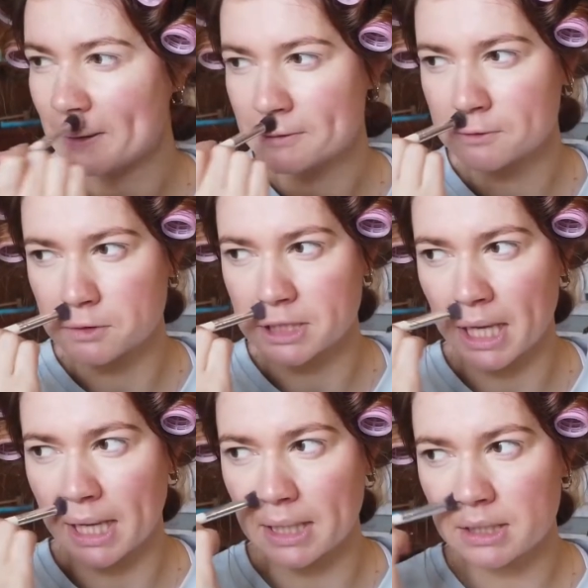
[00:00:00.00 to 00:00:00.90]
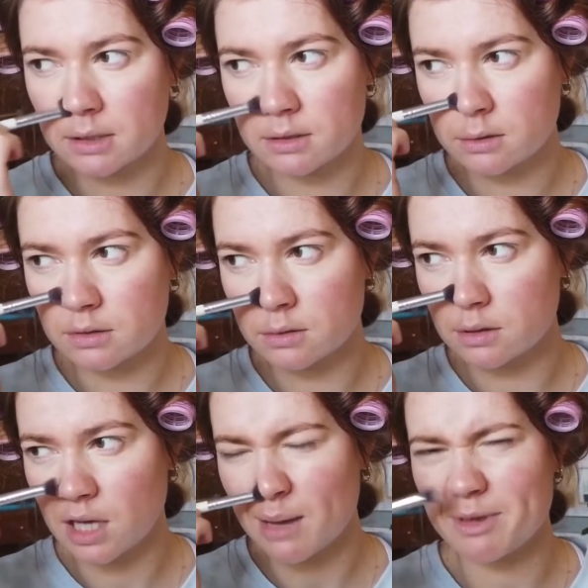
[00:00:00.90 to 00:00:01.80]
14?
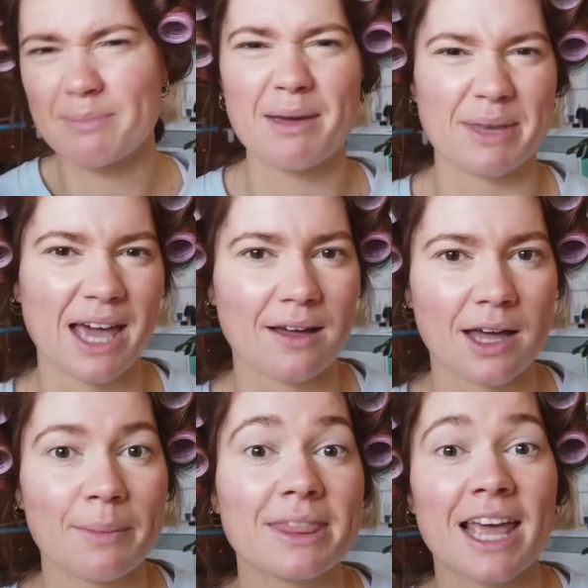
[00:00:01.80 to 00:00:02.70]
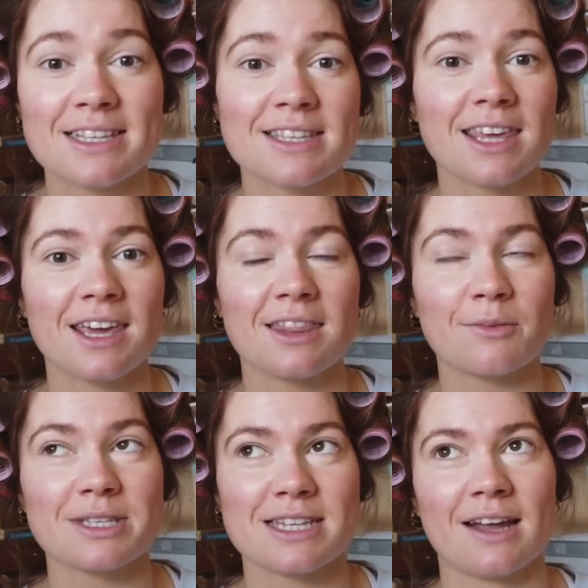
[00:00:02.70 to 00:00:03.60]
I mean maybe younger, but that's the year that
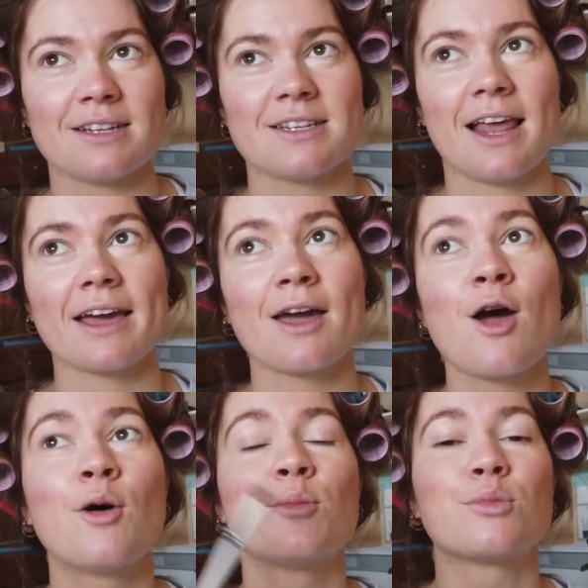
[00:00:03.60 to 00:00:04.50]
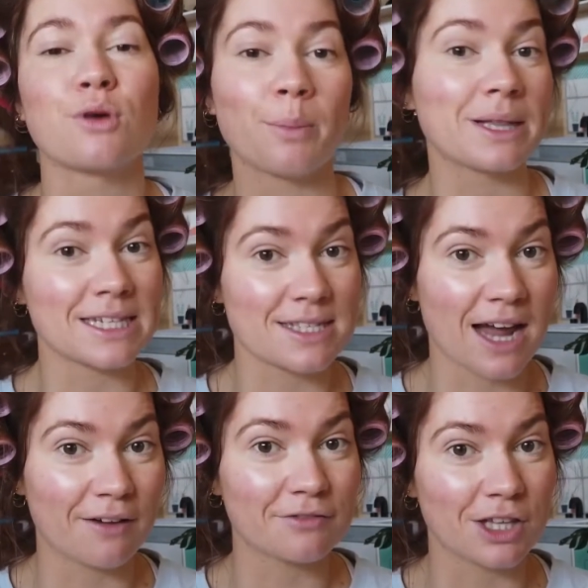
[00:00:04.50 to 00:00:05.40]
we started to like properly
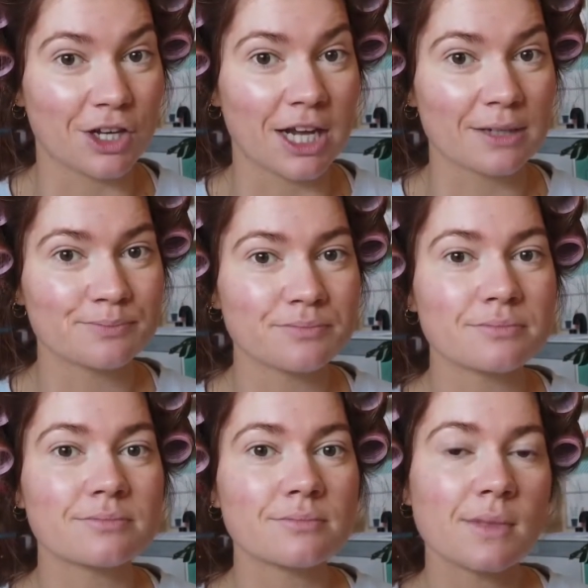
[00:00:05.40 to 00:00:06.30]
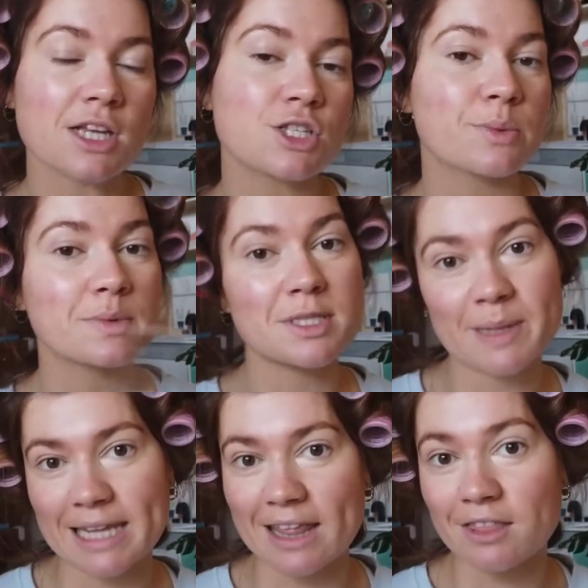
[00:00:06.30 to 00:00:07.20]
start flirting. So we would
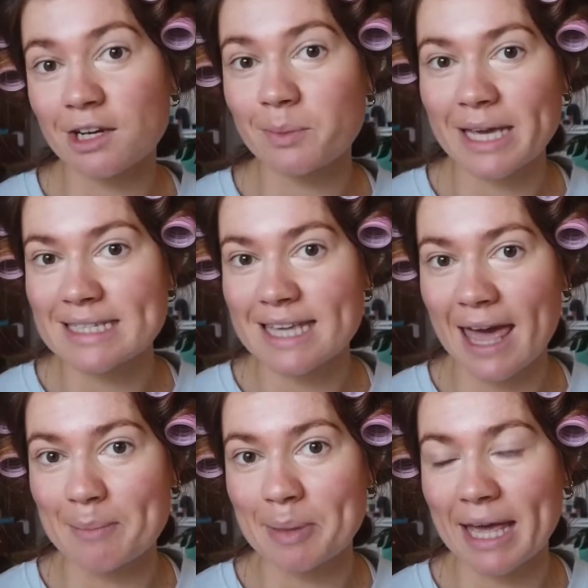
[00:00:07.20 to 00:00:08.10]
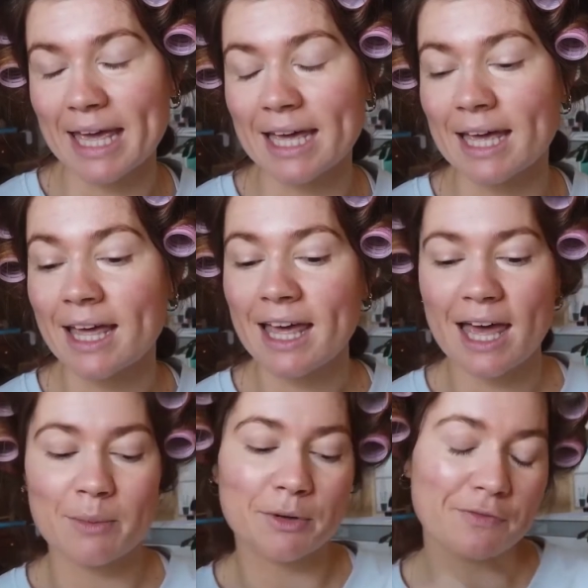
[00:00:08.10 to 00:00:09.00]
spend like 3 weeks camping
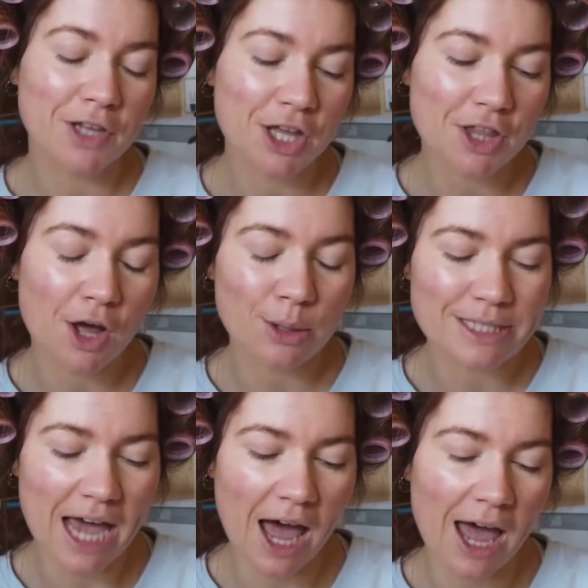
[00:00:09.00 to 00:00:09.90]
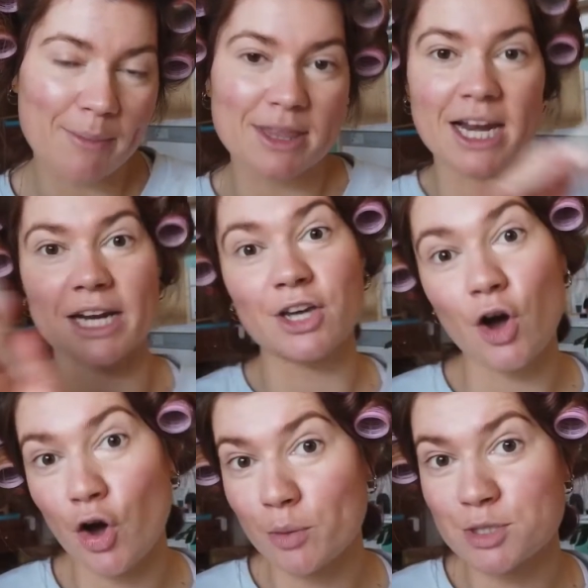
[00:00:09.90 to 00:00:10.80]
and we'd flirt the whole time, and then I'd
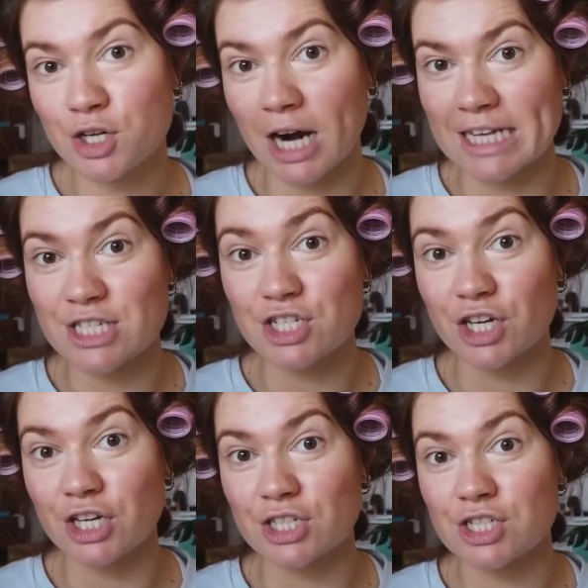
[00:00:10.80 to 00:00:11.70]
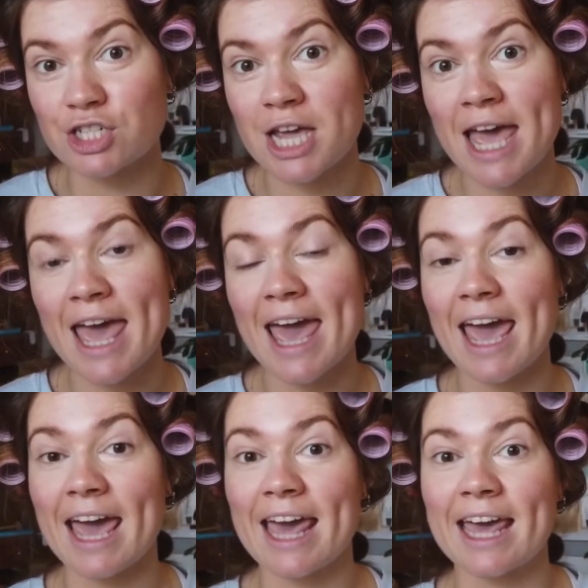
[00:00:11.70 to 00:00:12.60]
go home to Christchurch
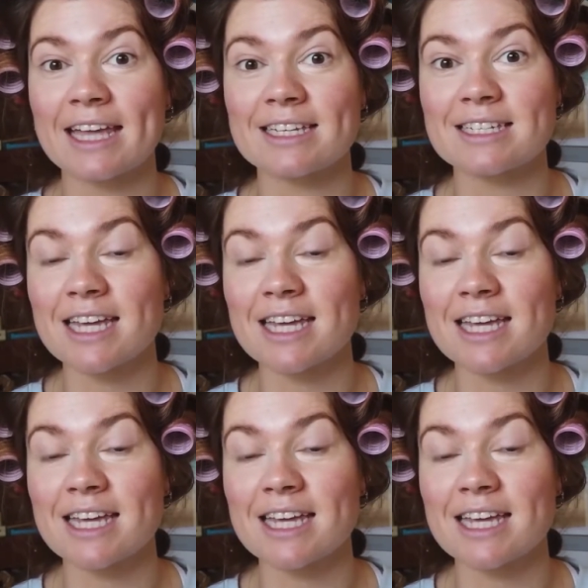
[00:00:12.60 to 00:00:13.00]
and